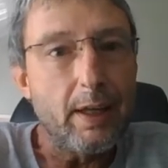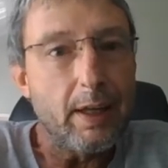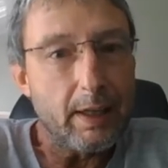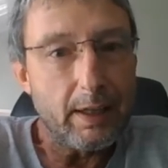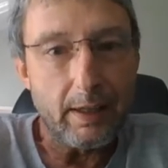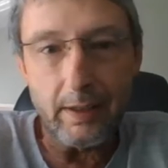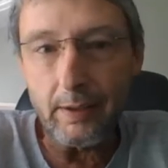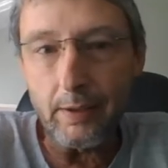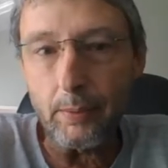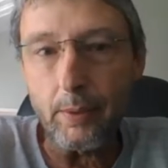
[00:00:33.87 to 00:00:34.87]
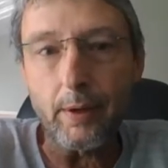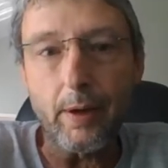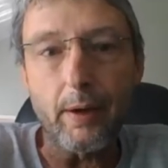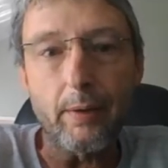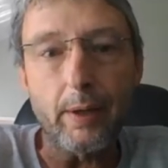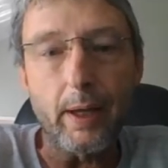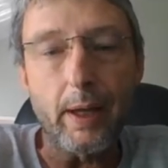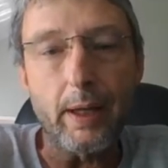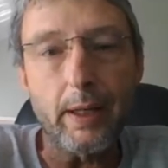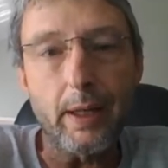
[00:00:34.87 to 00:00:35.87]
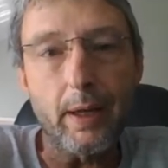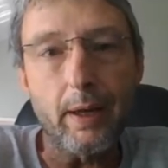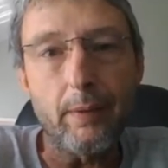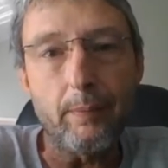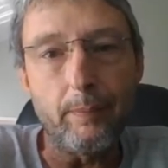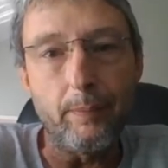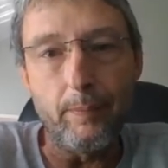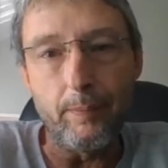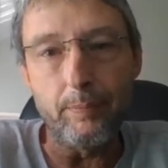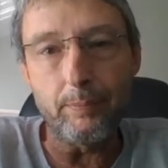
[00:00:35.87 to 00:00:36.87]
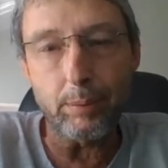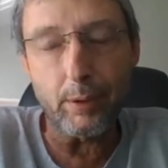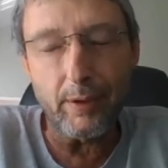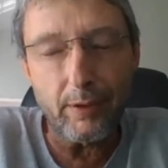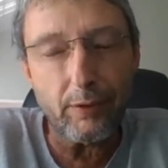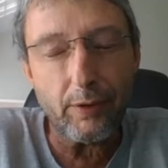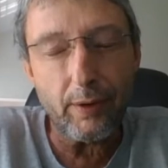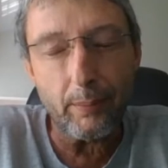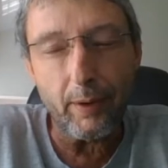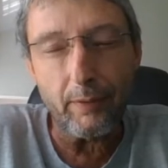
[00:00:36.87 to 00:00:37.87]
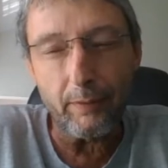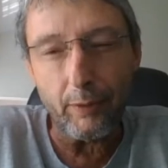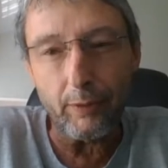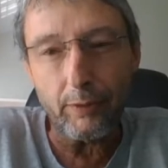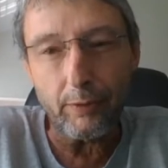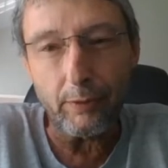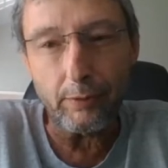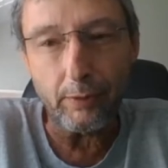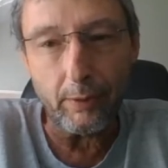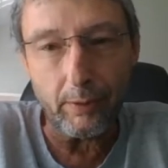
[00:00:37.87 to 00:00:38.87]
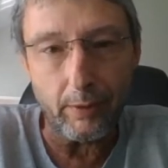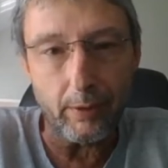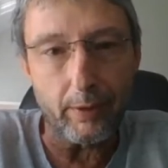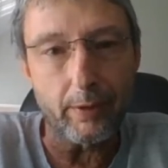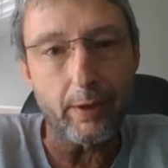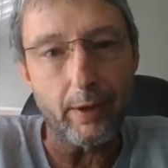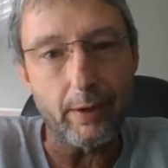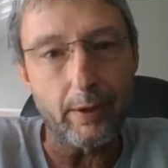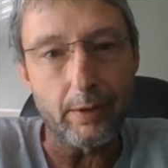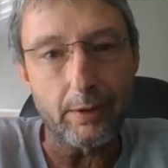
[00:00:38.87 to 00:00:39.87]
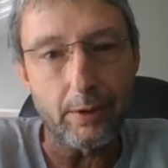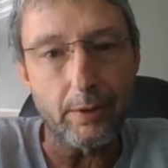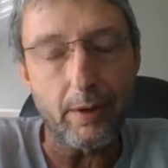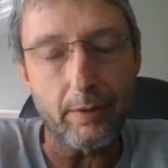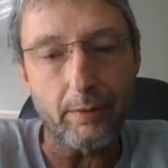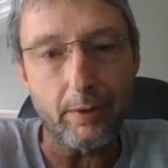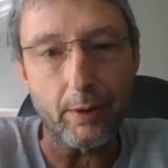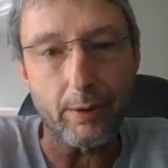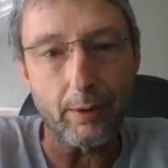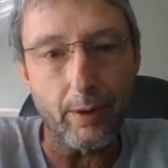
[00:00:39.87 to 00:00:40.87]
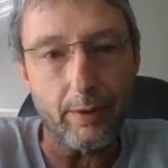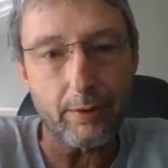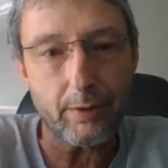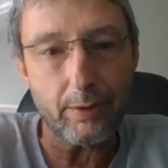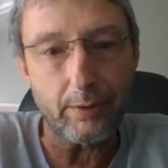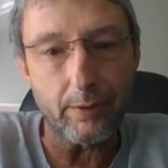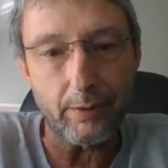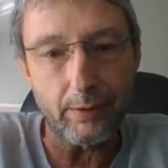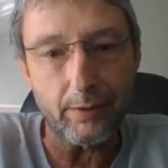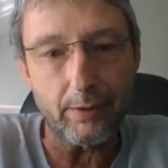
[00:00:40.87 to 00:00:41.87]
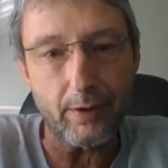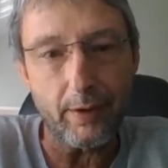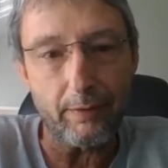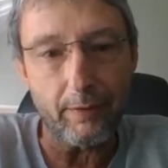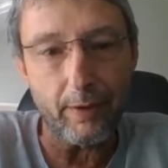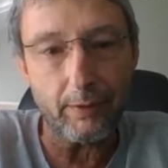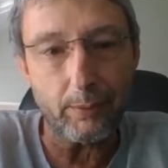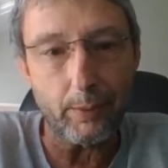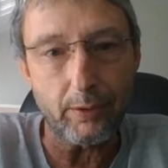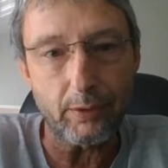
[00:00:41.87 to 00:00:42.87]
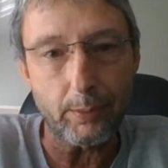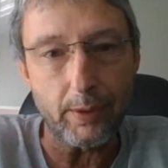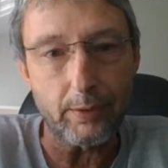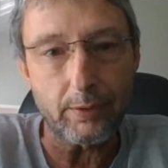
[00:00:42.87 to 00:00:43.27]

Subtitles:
getting the word out. And please forgive my voice and throat clearing. I do have a neurological disease that affects my speech.